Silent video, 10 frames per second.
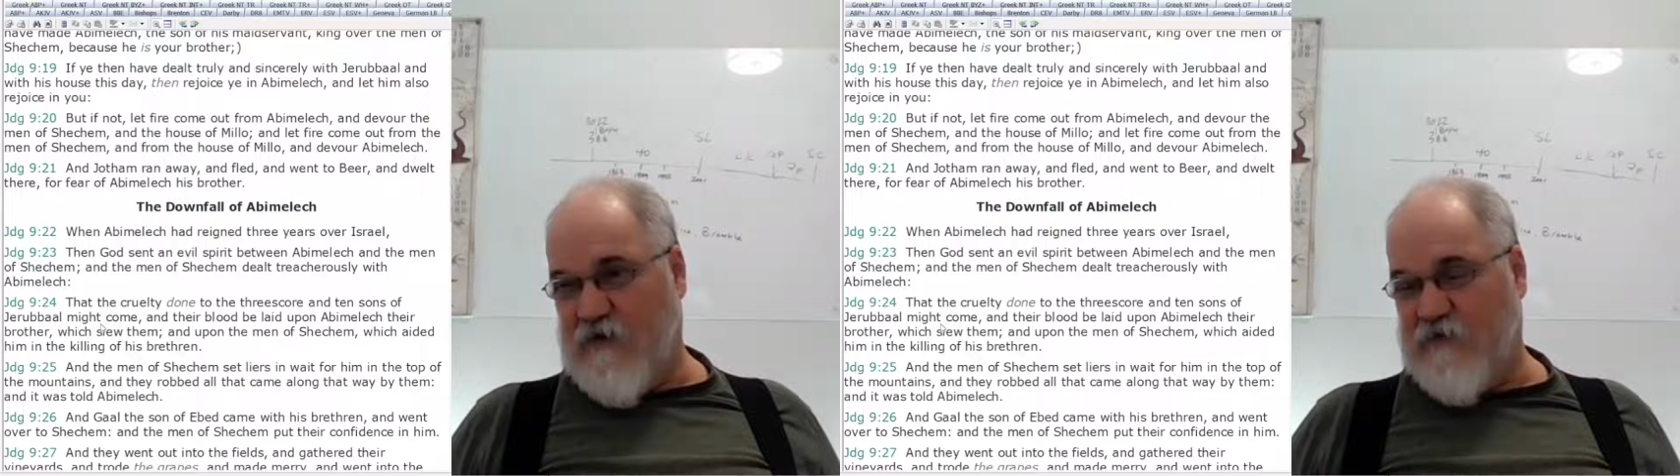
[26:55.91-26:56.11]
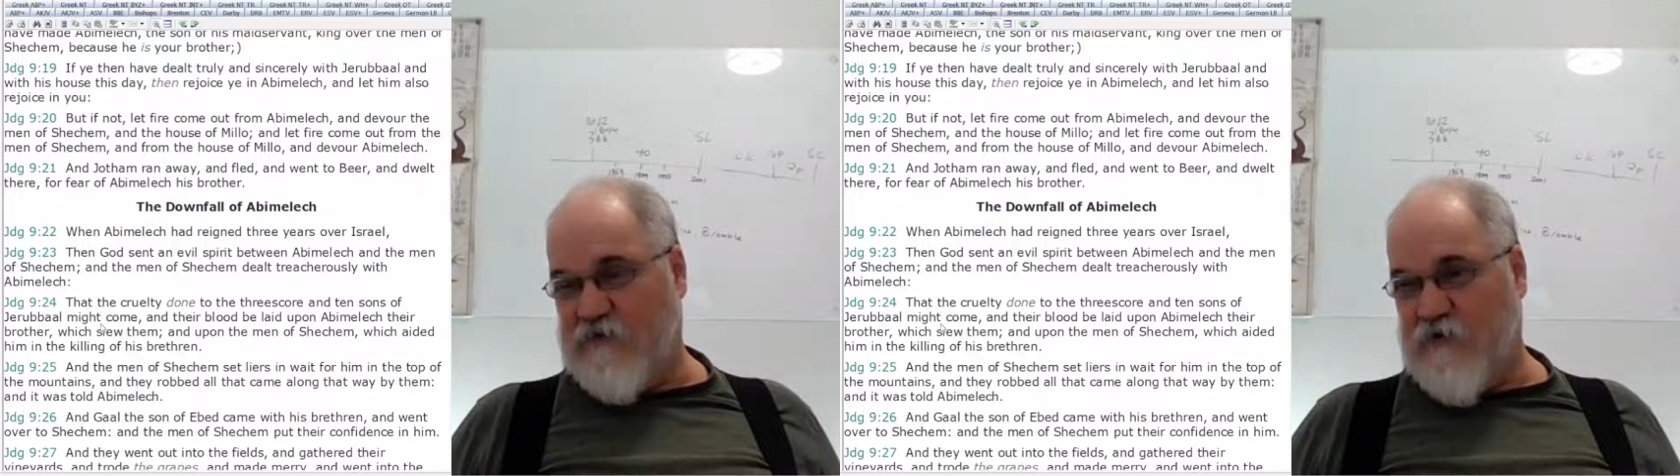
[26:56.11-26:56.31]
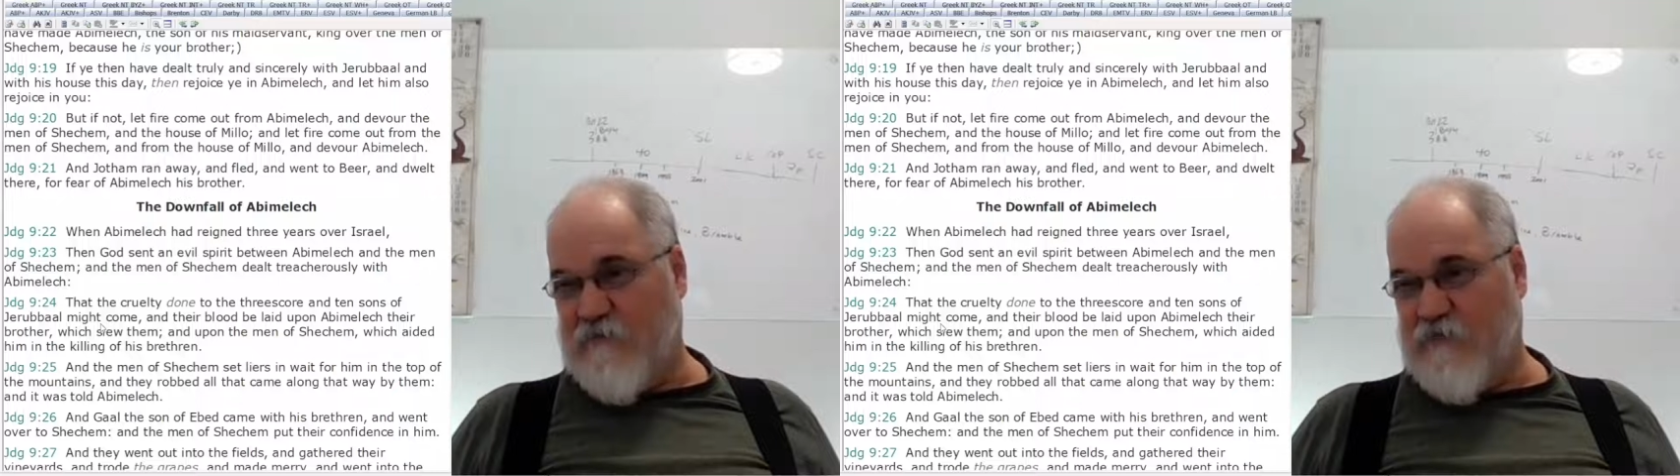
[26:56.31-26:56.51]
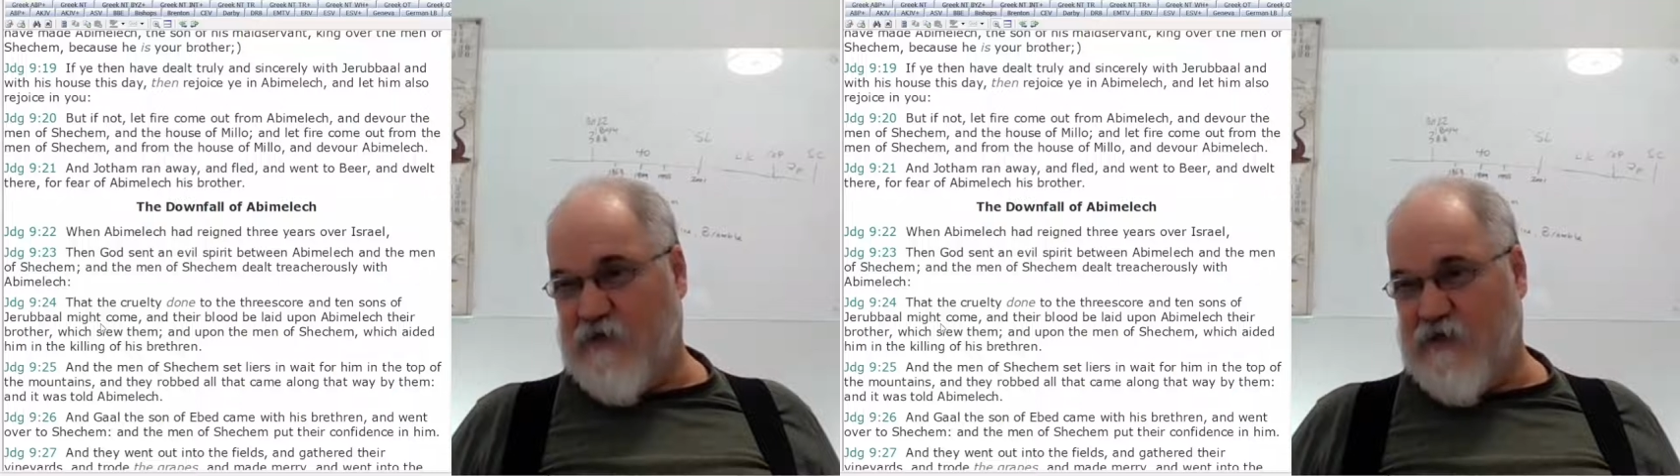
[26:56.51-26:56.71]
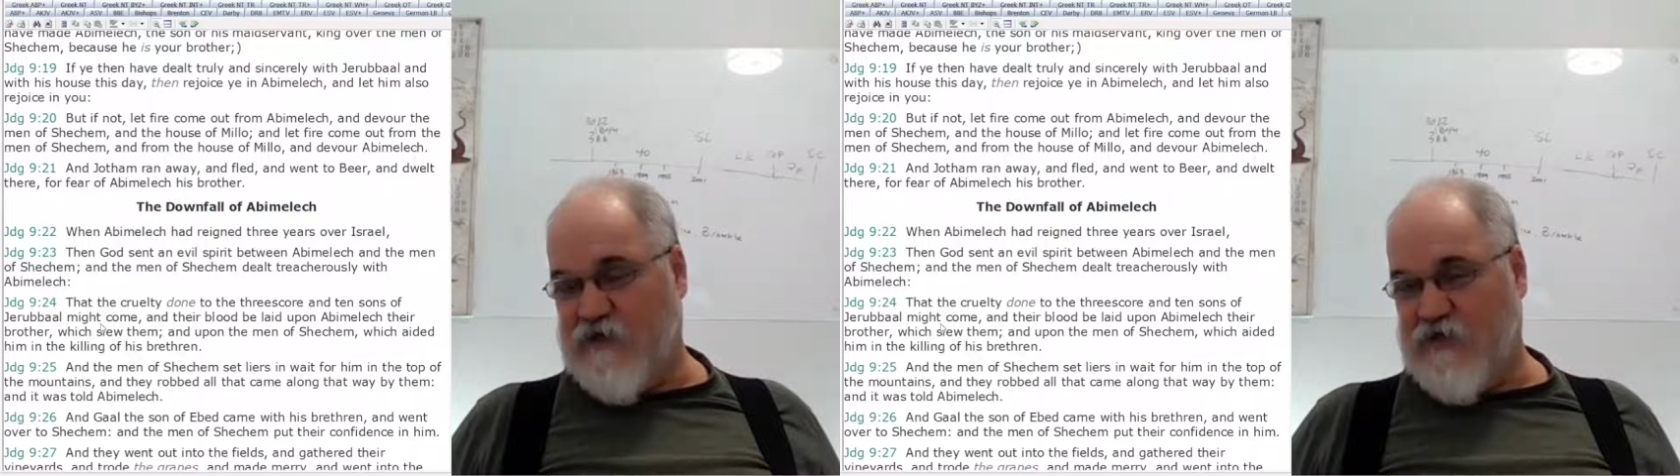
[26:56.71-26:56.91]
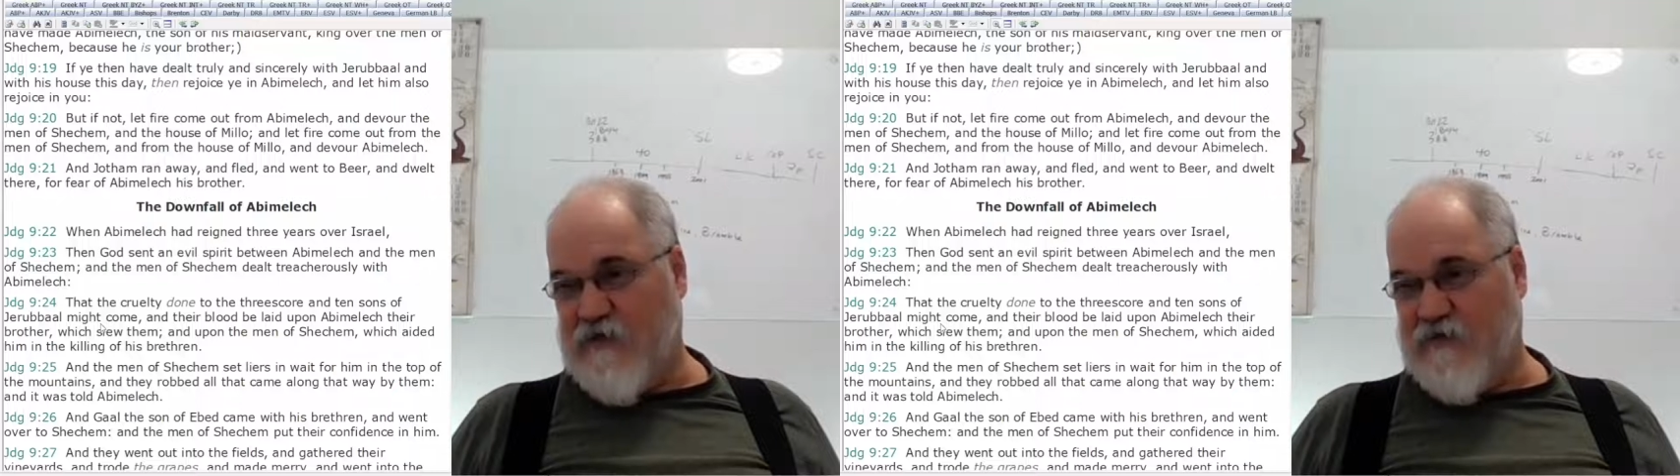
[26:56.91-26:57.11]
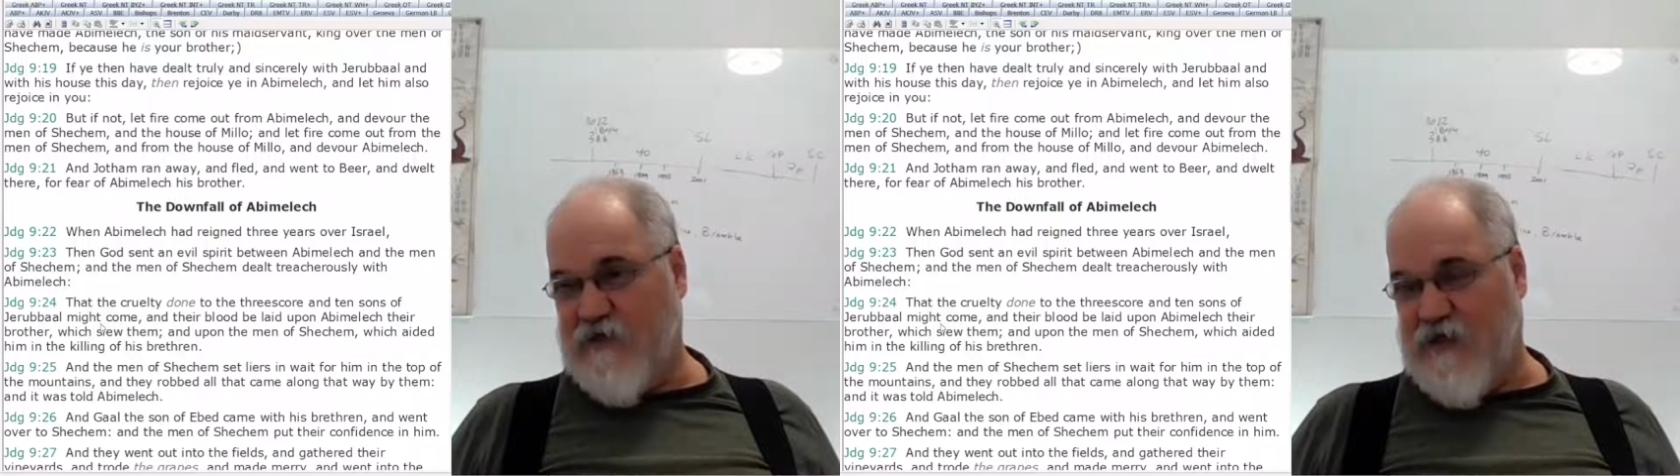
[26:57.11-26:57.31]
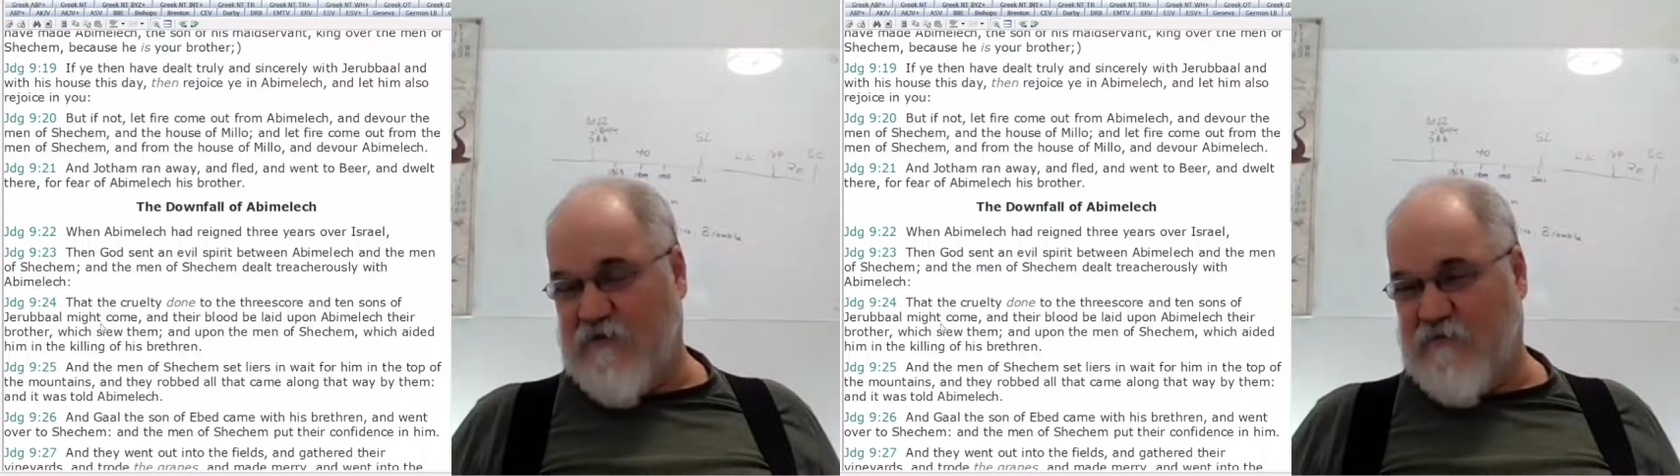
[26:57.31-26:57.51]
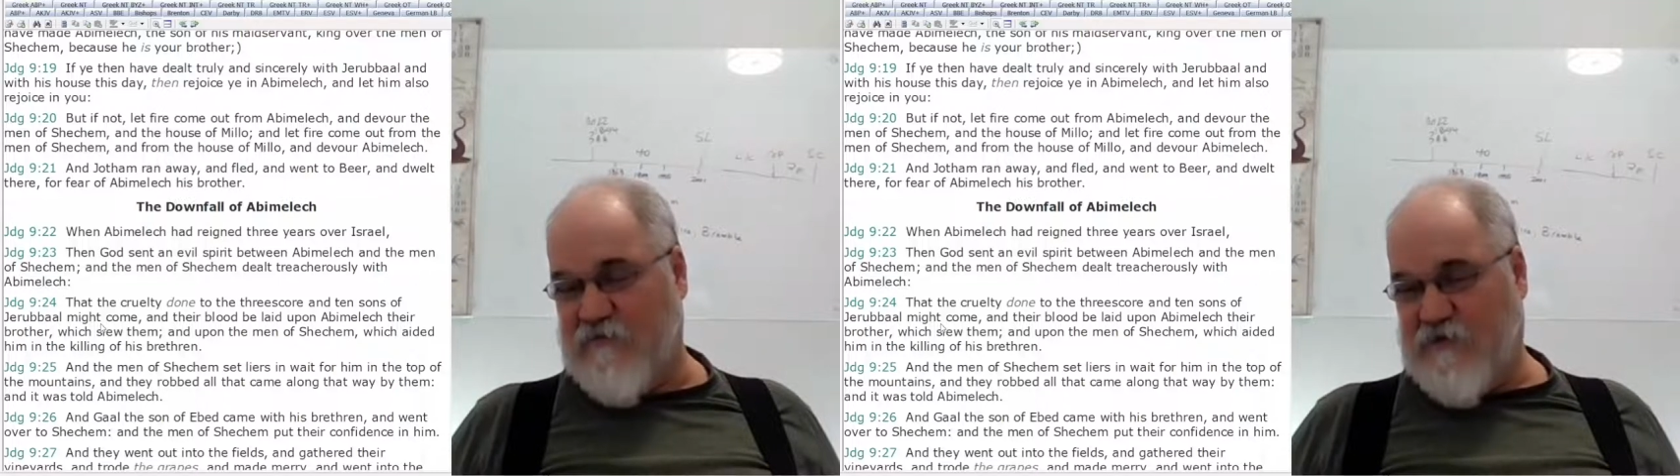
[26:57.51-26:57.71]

of the Trump prediction, instead of